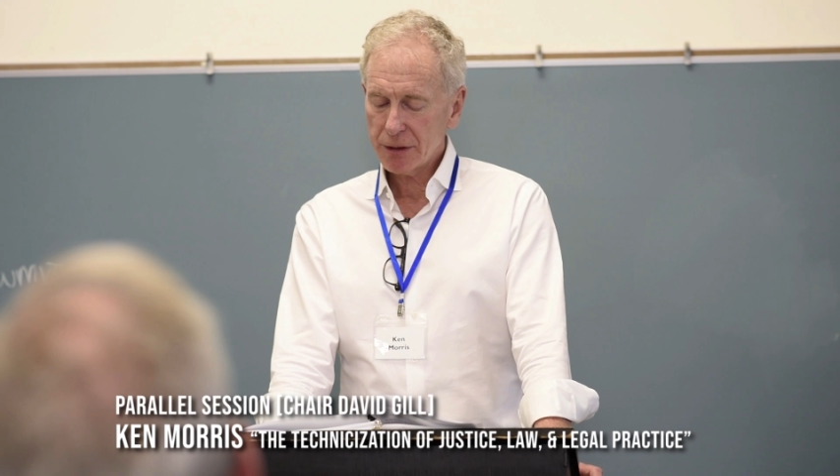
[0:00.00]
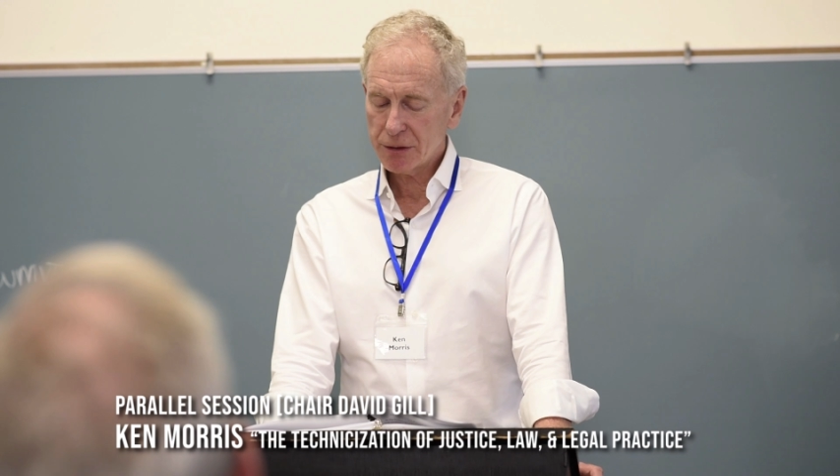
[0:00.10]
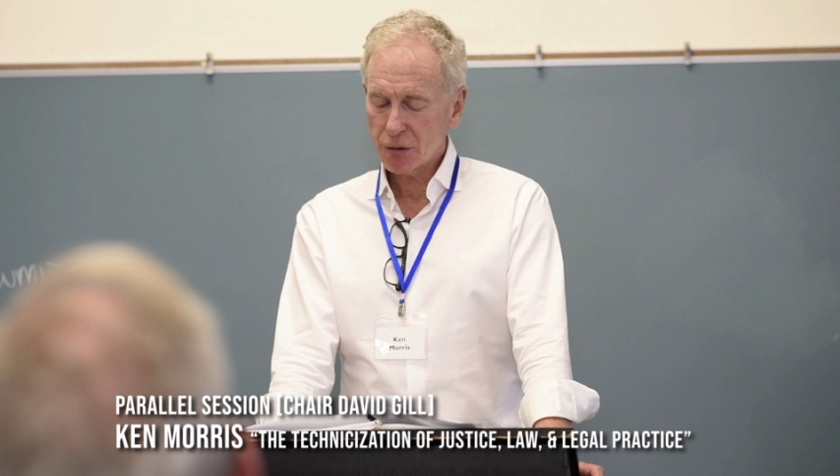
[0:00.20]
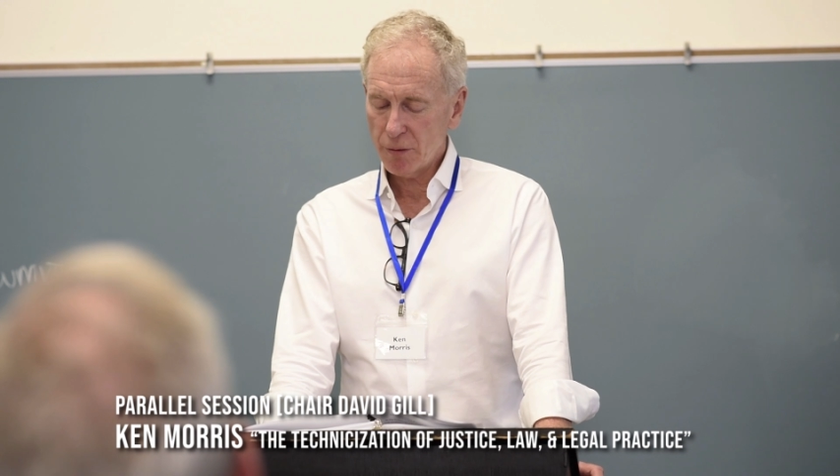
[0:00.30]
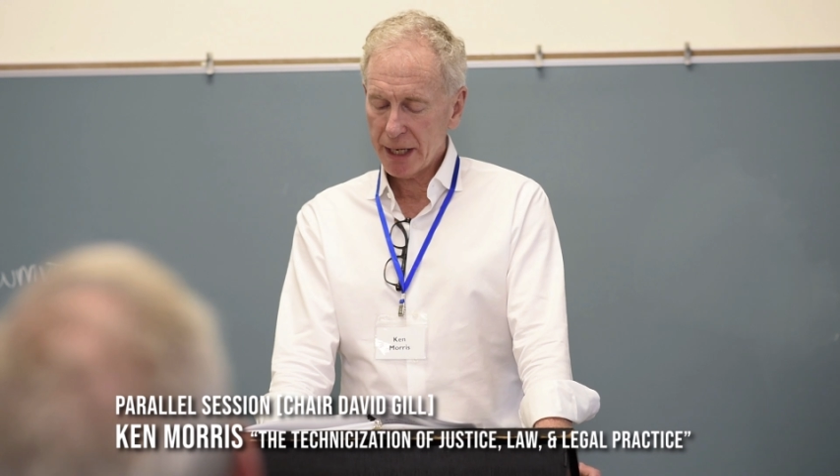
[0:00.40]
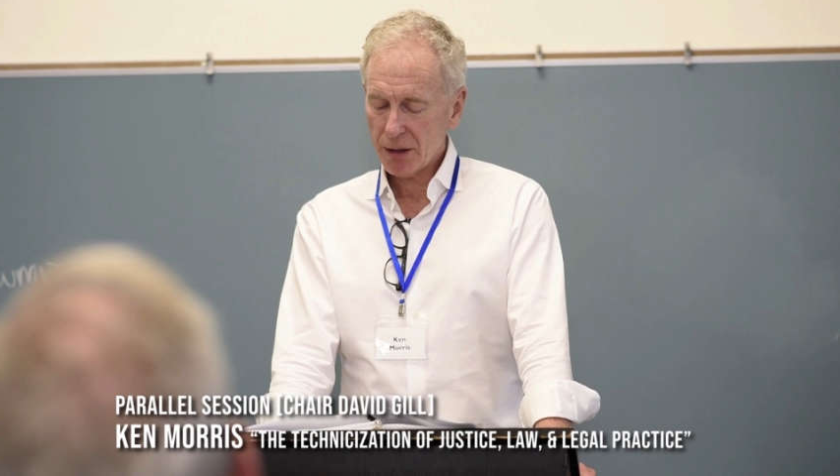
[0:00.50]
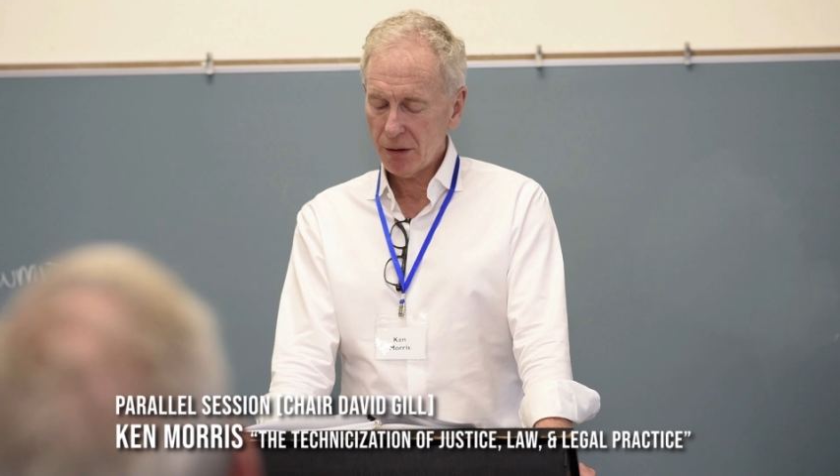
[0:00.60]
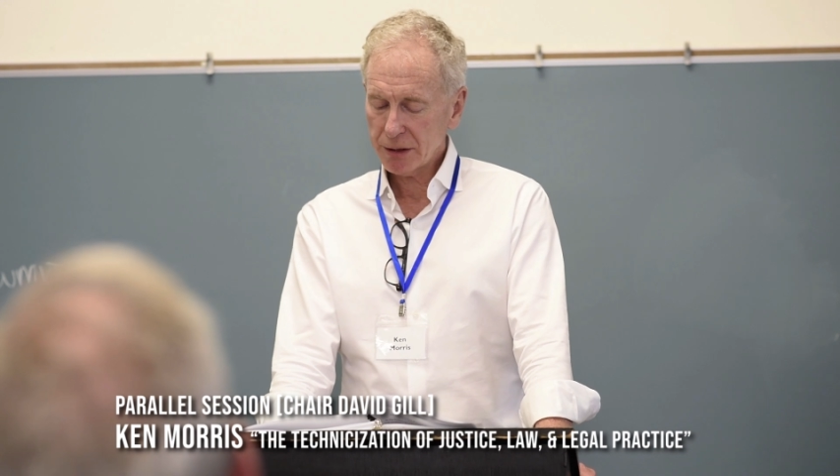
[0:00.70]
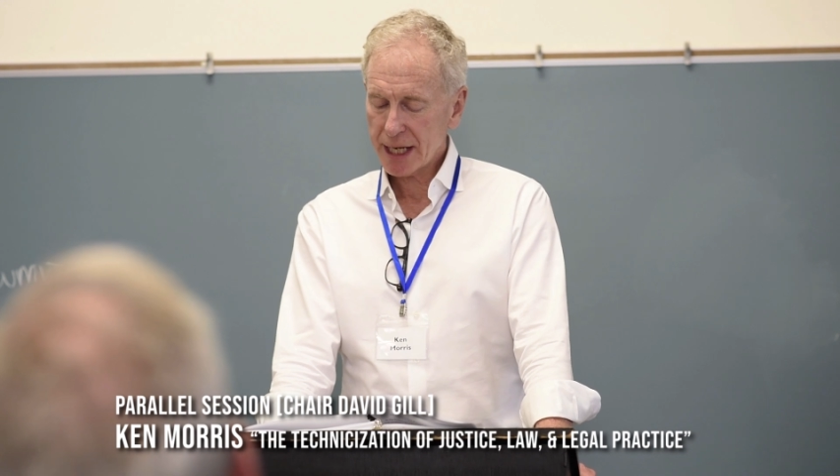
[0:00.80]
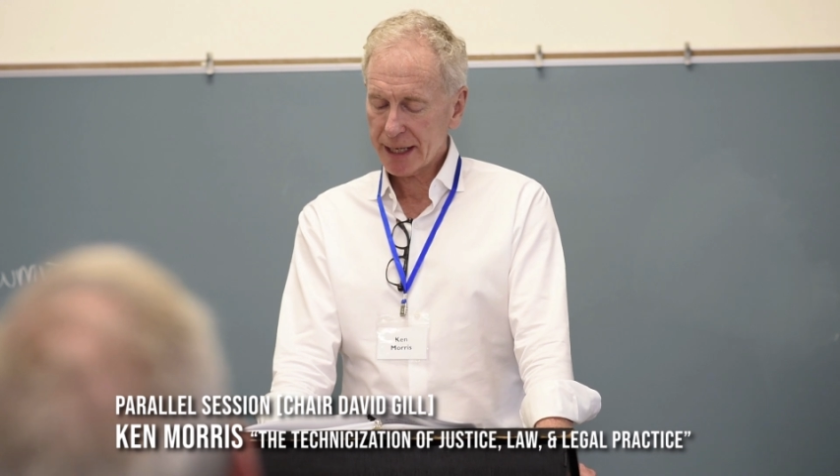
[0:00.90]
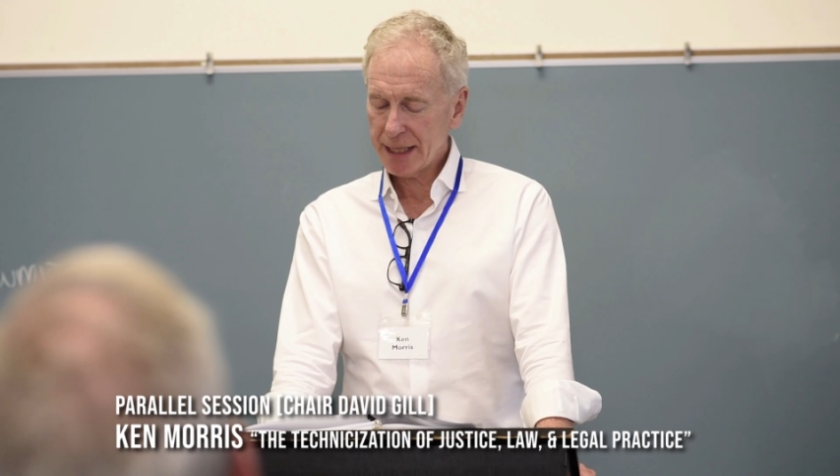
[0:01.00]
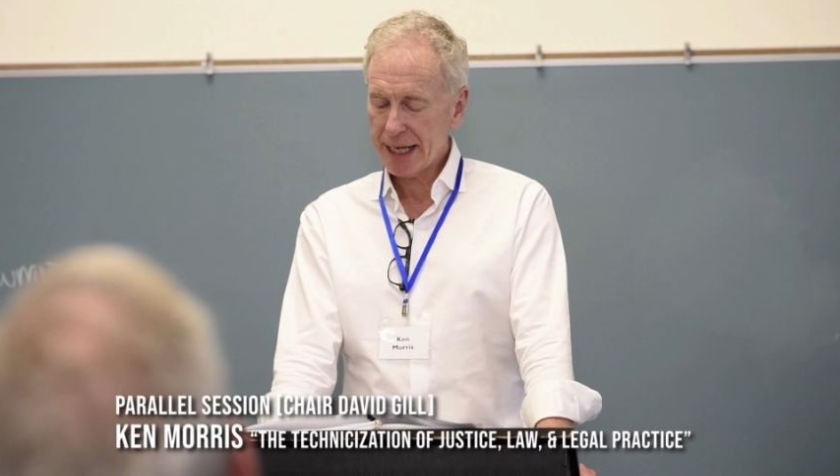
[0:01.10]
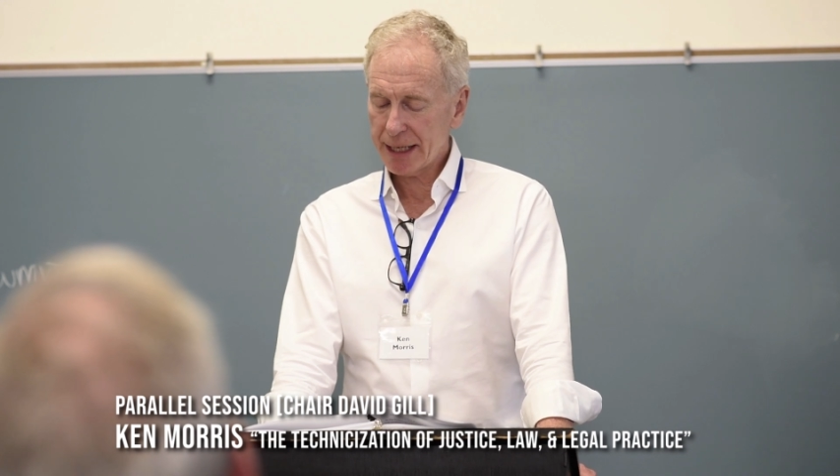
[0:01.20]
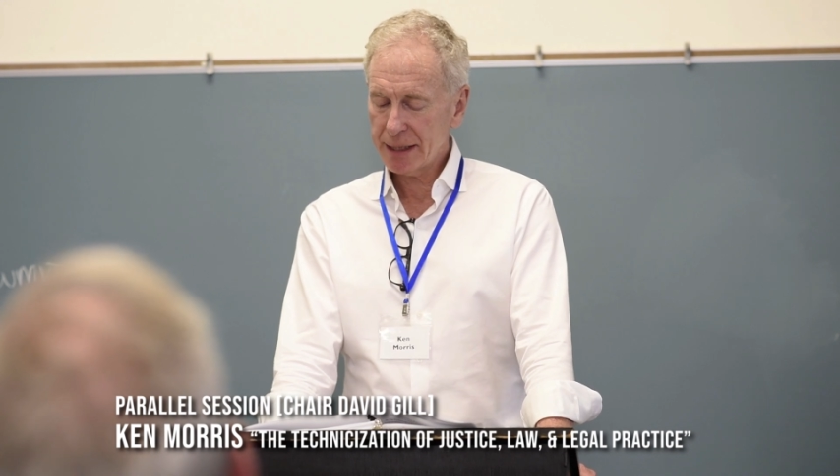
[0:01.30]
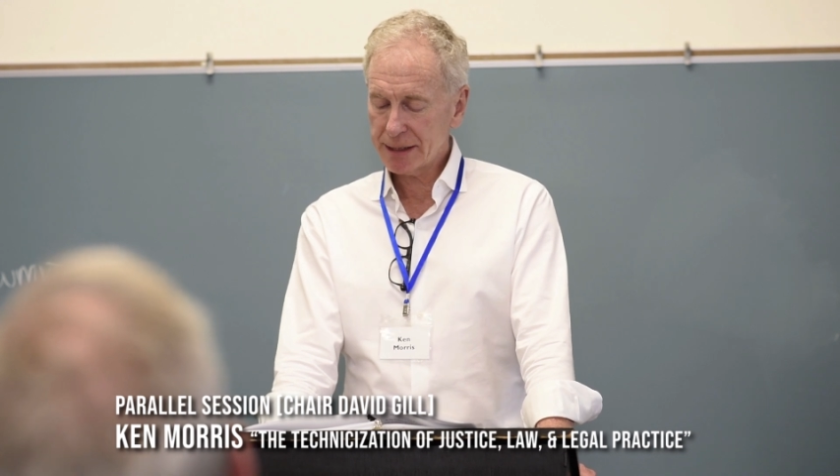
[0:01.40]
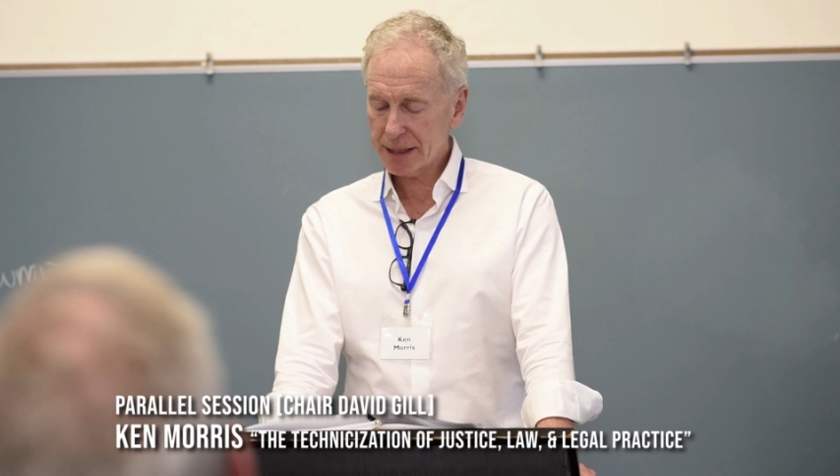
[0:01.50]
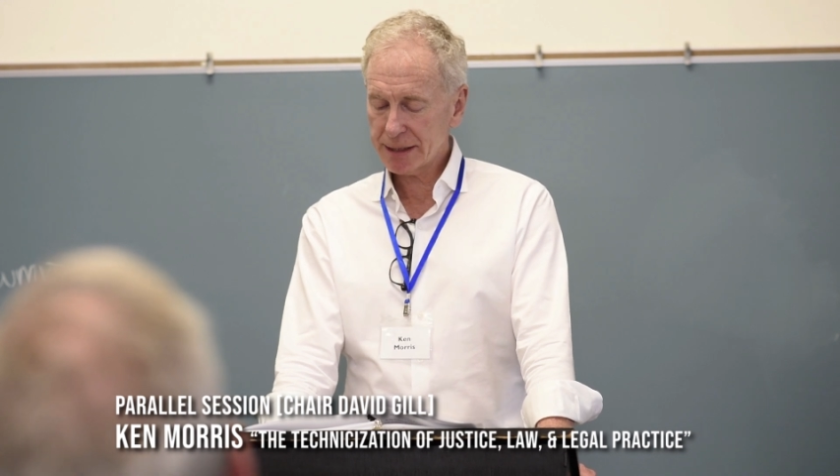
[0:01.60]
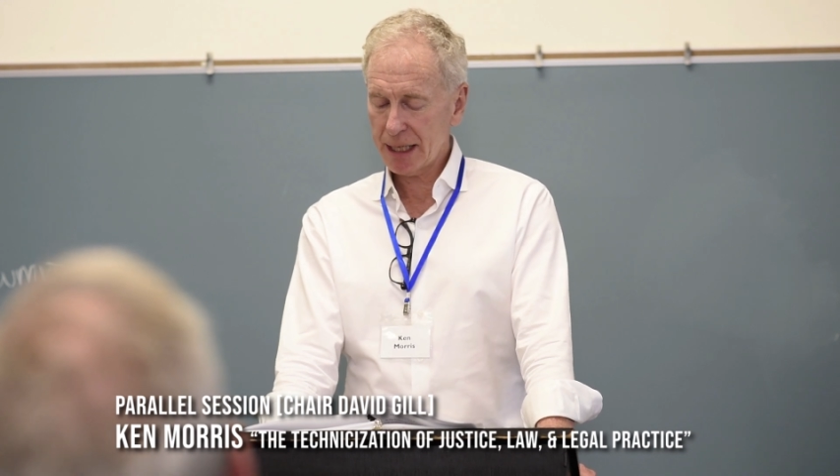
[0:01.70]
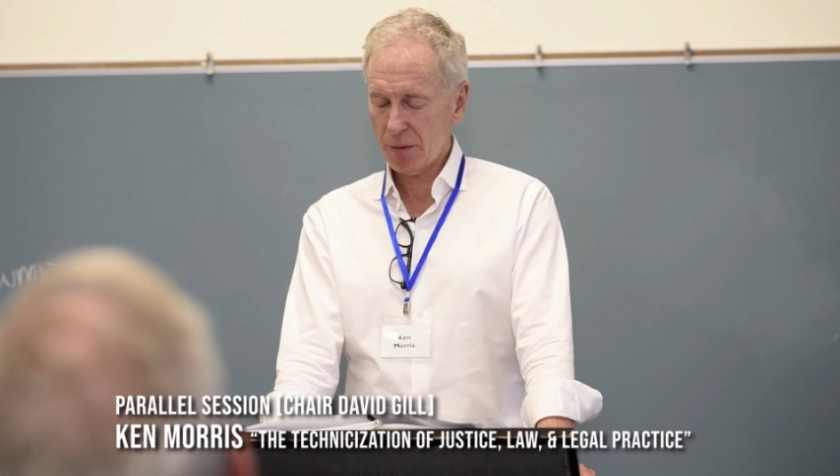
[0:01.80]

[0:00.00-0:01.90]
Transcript: juridical technique consistent